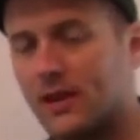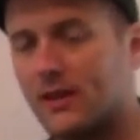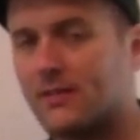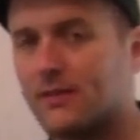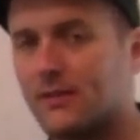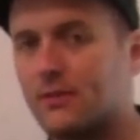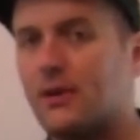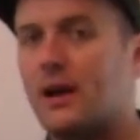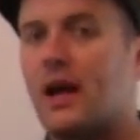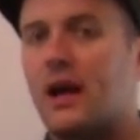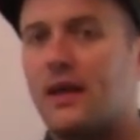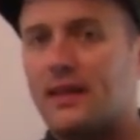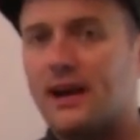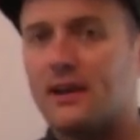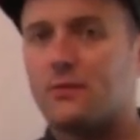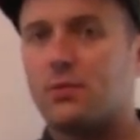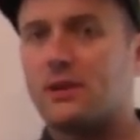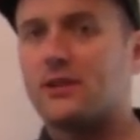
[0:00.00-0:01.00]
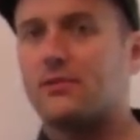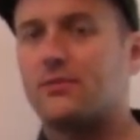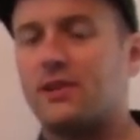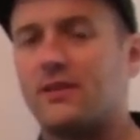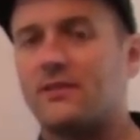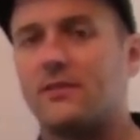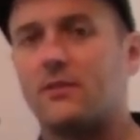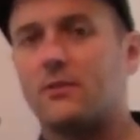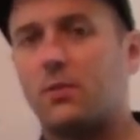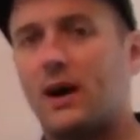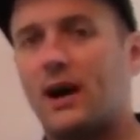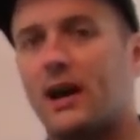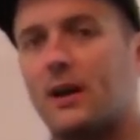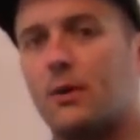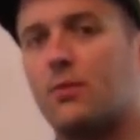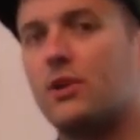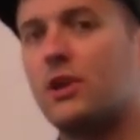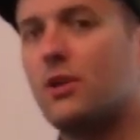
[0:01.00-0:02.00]
And so that's one of the reasons
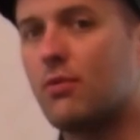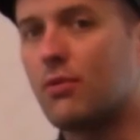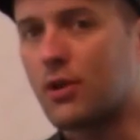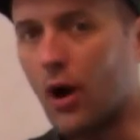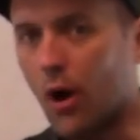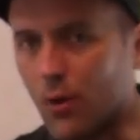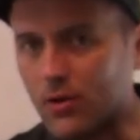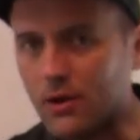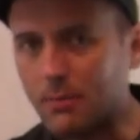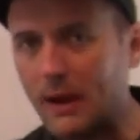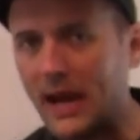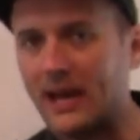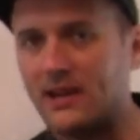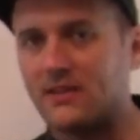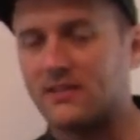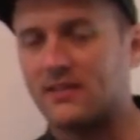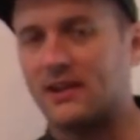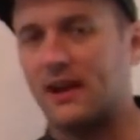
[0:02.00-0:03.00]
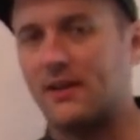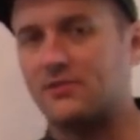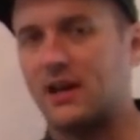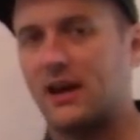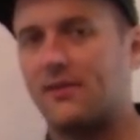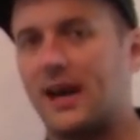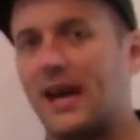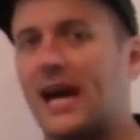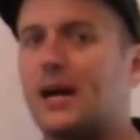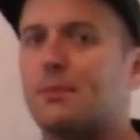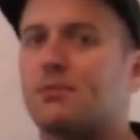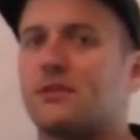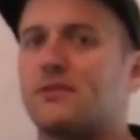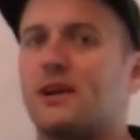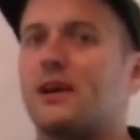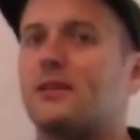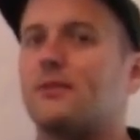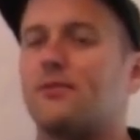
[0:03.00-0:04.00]
why when you go to pages that have Java
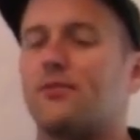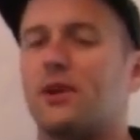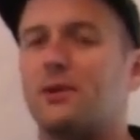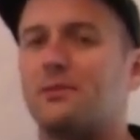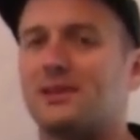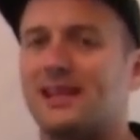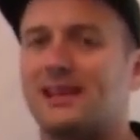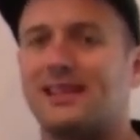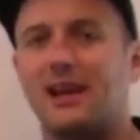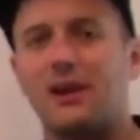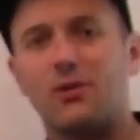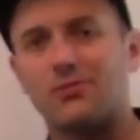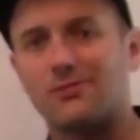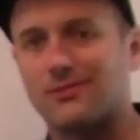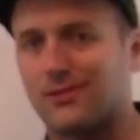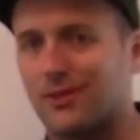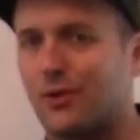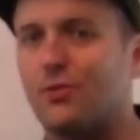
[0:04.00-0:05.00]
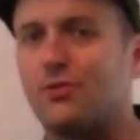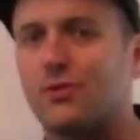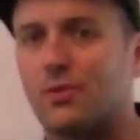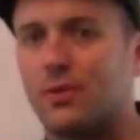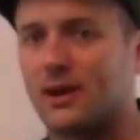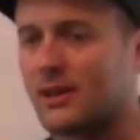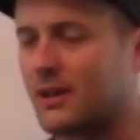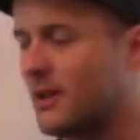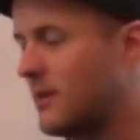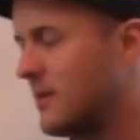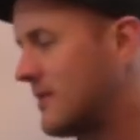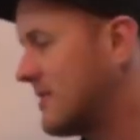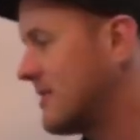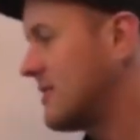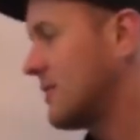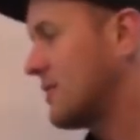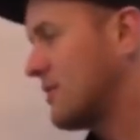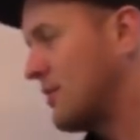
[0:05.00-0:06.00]
applets on them, frequently they don't load quickly. You
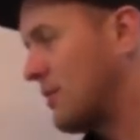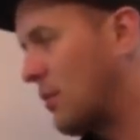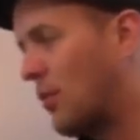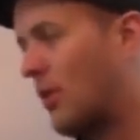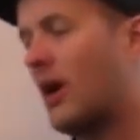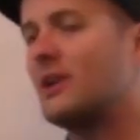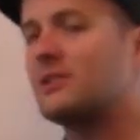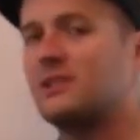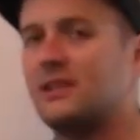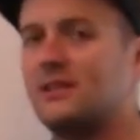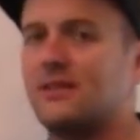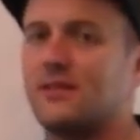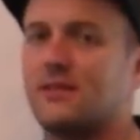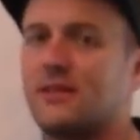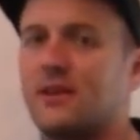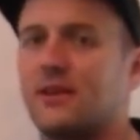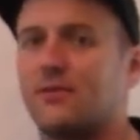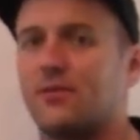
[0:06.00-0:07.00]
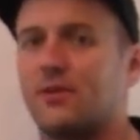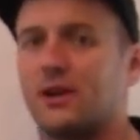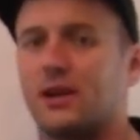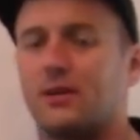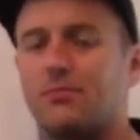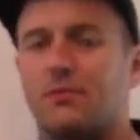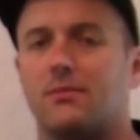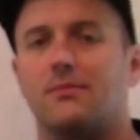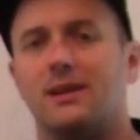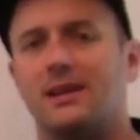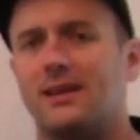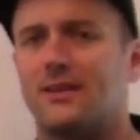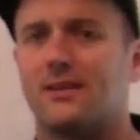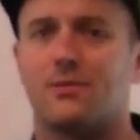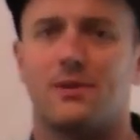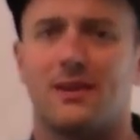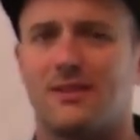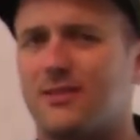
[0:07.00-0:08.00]
sit there sort of watching this thing for a couple
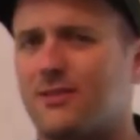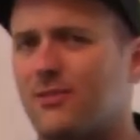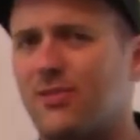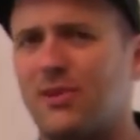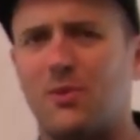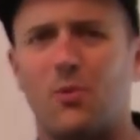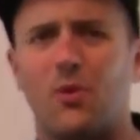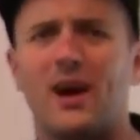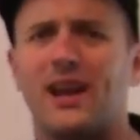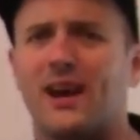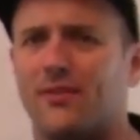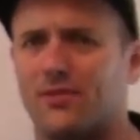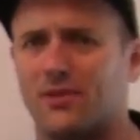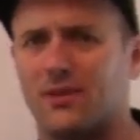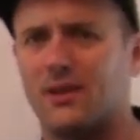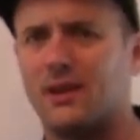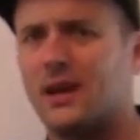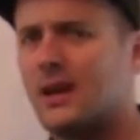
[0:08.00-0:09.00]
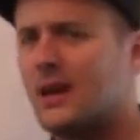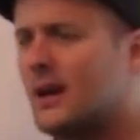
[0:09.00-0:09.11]
minutes while it's doing whatever.